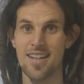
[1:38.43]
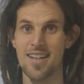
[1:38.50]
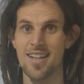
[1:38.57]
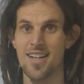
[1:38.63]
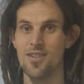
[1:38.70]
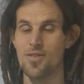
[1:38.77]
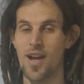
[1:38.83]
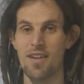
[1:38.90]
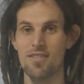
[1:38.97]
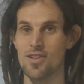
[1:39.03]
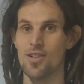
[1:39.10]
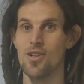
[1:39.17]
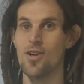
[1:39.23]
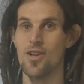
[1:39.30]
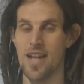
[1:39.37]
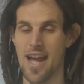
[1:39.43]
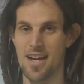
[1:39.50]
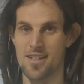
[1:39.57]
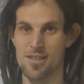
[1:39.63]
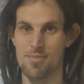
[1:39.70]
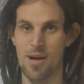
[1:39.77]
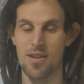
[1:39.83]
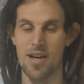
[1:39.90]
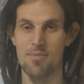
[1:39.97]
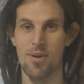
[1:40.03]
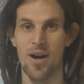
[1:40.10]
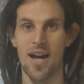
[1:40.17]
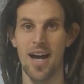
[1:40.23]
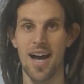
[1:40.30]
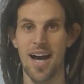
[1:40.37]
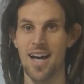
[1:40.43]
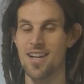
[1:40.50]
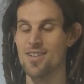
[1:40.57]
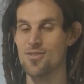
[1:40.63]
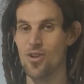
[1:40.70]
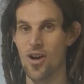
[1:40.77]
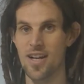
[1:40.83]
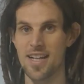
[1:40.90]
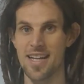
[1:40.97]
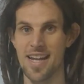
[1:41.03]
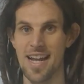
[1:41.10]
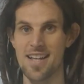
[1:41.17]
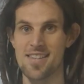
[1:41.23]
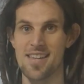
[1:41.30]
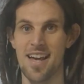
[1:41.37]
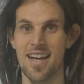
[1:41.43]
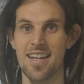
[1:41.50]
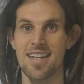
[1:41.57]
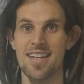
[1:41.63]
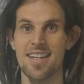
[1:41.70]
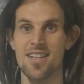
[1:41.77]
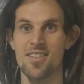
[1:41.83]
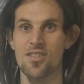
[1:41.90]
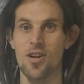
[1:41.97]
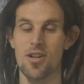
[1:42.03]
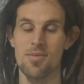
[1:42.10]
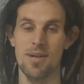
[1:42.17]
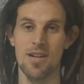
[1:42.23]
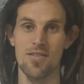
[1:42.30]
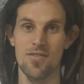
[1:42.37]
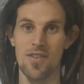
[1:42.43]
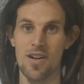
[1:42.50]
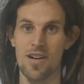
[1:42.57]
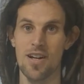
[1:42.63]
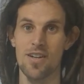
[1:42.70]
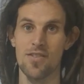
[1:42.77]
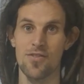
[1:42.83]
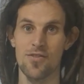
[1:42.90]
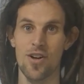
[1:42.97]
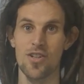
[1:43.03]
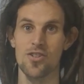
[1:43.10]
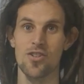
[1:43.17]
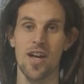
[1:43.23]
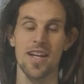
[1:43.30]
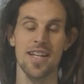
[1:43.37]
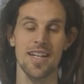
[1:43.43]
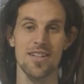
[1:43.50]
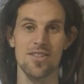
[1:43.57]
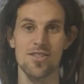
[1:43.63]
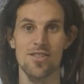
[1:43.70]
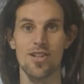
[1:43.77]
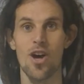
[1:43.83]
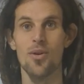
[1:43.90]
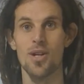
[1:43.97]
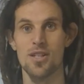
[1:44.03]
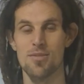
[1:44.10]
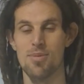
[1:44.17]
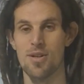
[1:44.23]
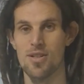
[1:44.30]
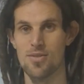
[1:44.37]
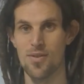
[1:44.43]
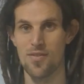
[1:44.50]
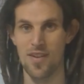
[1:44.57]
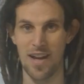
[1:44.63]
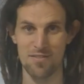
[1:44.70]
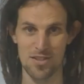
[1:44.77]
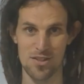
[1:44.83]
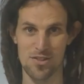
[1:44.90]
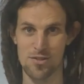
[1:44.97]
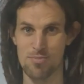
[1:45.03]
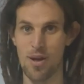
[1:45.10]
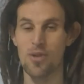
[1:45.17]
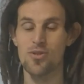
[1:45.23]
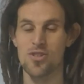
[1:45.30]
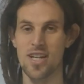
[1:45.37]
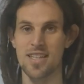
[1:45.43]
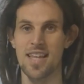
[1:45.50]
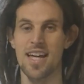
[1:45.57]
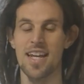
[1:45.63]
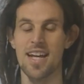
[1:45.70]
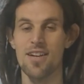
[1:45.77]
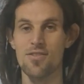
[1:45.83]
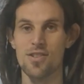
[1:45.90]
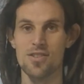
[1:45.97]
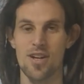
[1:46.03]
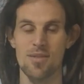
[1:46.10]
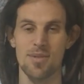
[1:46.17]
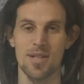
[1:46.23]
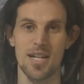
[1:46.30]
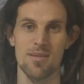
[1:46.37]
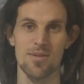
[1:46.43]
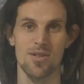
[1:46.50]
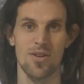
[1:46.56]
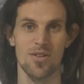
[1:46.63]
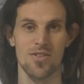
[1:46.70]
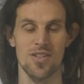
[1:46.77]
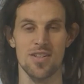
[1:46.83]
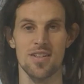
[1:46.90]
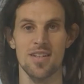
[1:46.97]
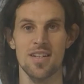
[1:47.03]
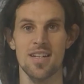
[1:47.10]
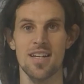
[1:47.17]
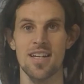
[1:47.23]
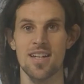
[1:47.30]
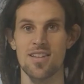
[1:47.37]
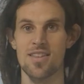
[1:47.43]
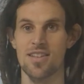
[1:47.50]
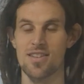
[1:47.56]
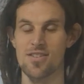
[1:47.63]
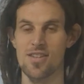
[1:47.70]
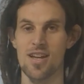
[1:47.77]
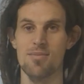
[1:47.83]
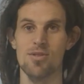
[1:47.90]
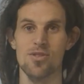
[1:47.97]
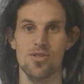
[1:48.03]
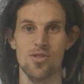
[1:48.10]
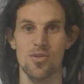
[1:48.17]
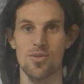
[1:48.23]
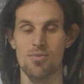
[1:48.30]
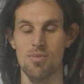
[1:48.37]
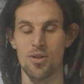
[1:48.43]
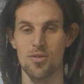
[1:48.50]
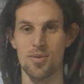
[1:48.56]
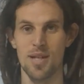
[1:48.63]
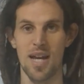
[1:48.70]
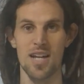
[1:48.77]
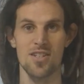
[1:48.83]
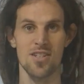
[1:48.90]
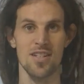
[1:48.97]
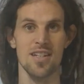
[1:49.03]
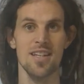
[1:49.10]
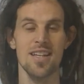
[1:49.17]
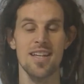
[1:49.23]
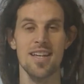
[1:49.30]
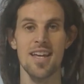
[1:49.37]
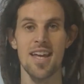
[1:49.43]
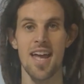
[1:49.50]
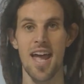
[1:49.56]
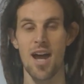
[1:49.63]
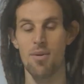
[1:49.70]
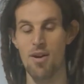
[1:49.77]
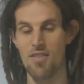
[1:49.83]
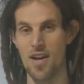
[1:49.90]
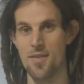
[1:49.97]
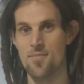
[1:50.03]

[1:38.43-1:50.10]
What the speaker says: If we haven't learned how to spell that by heart, writing an essay is going to be a very frustrating and slow experience if we have to spell check that every time we come across it. I think the same is true with multiplication. However,